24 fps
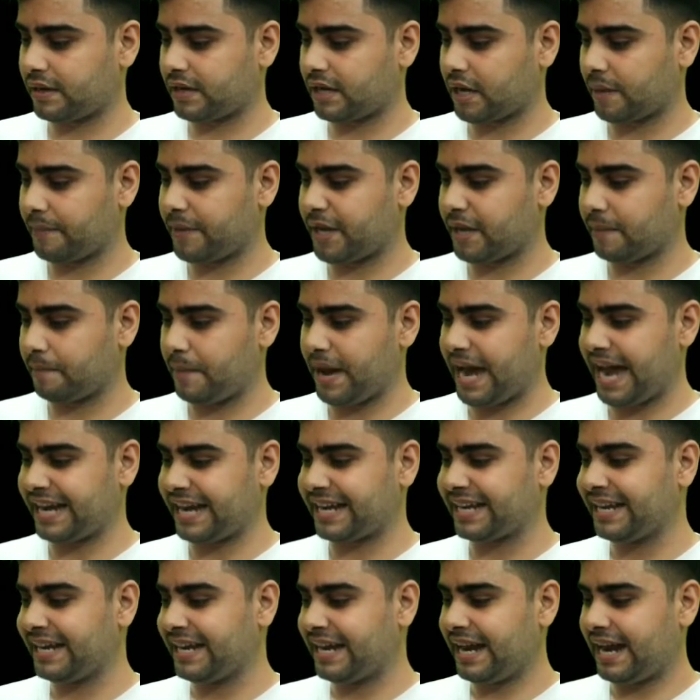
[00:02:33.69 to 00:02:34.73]
coming
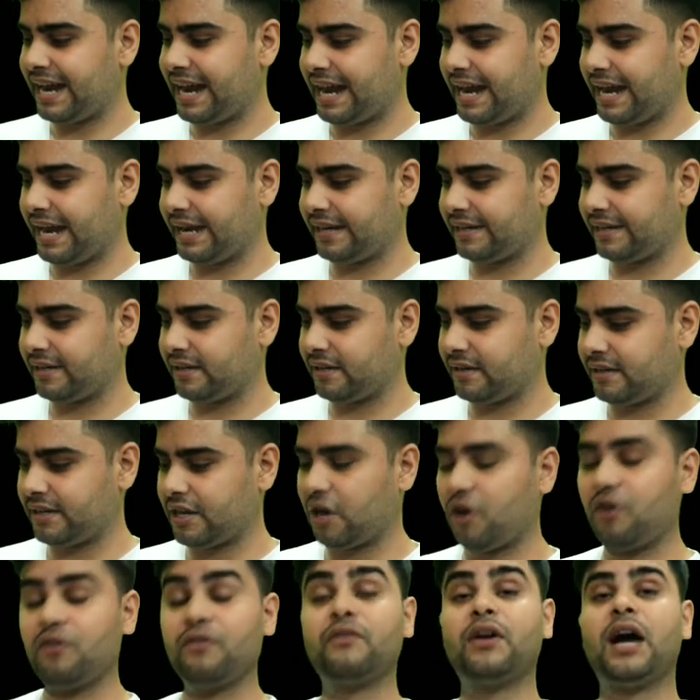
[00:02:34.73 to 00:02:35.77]
back and uh,
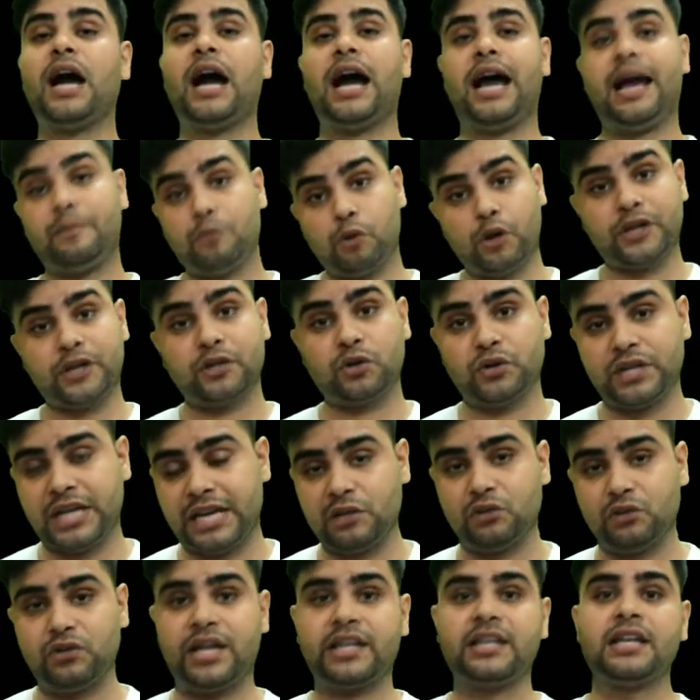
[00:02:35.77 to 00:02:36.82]
now i am going to tell
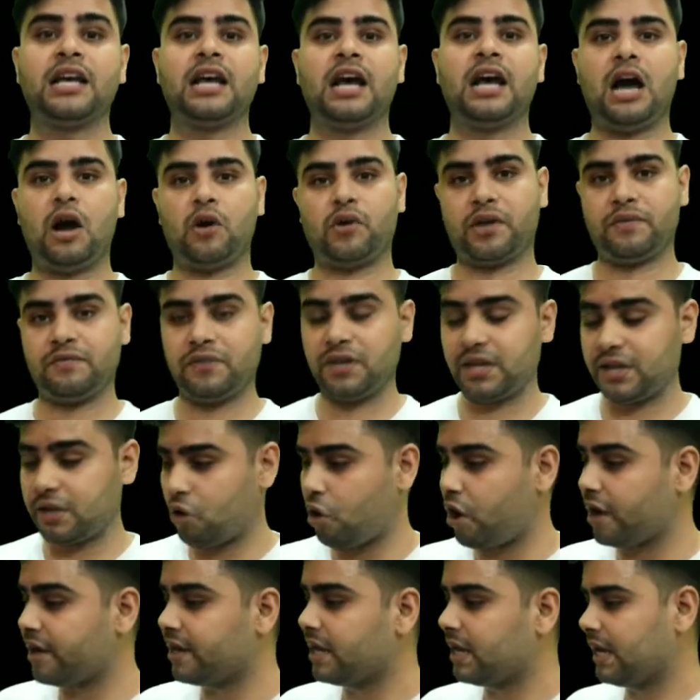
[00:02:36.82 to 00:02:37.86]
you that how can we
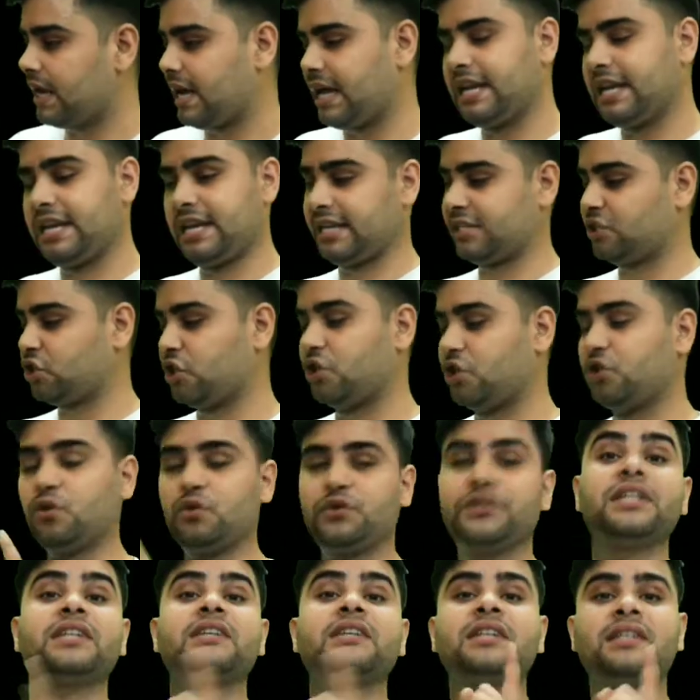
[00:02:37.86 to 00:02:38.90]
record a lecture
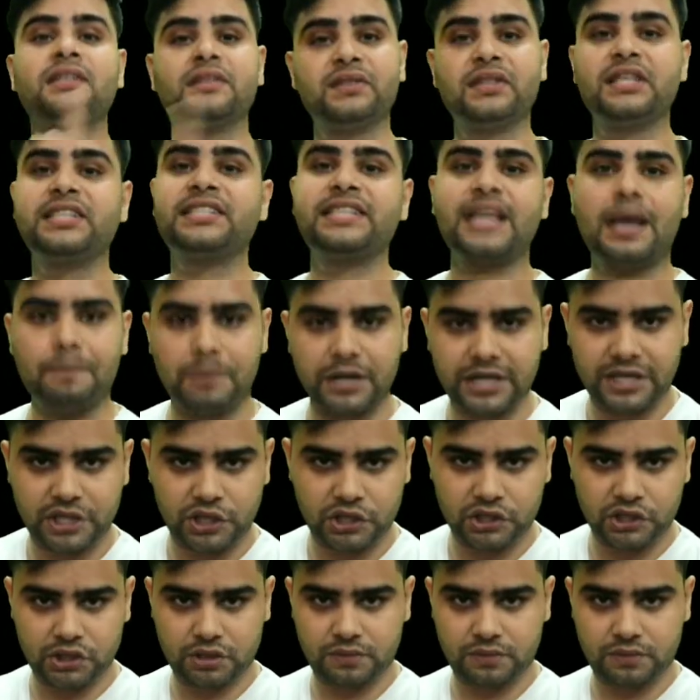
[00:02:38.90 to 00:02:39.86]
using this application